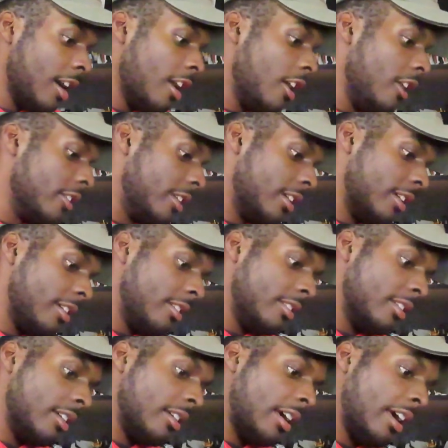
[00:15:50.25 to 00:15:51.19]
Oh yeah,
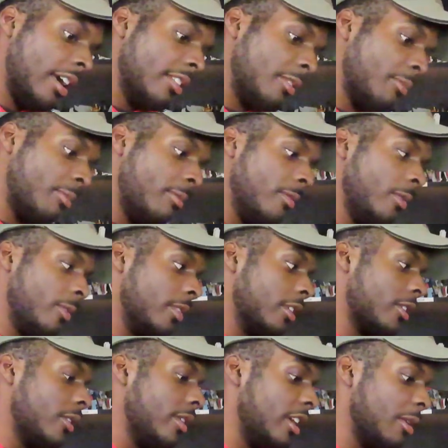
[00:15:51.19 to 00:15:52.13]
yeah, I had to
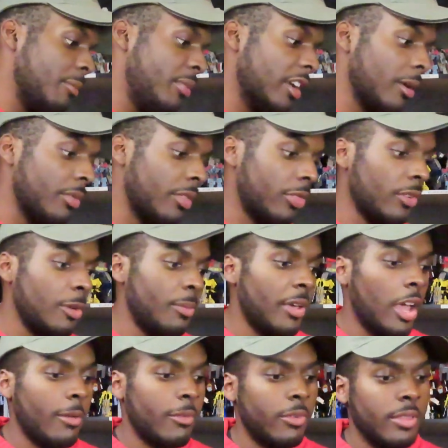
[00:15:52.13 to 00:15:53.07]
go ahead and pick up three
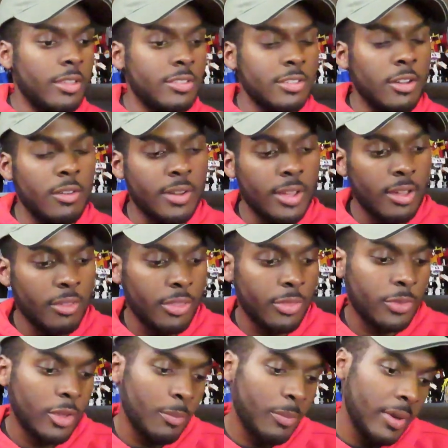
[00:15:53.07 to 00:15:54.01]
pack before they sold out.
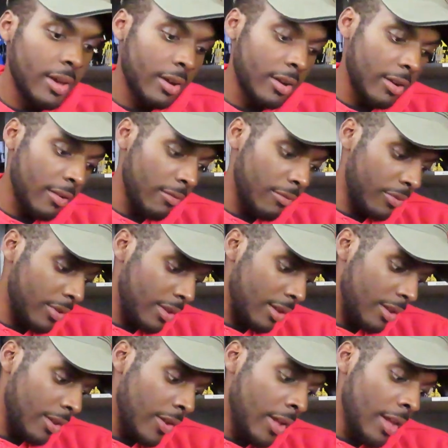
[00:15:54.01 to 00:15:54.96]
Three pack of
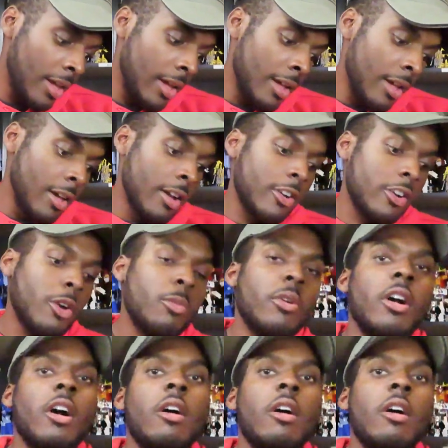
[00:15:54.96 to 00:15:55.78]
the Cobra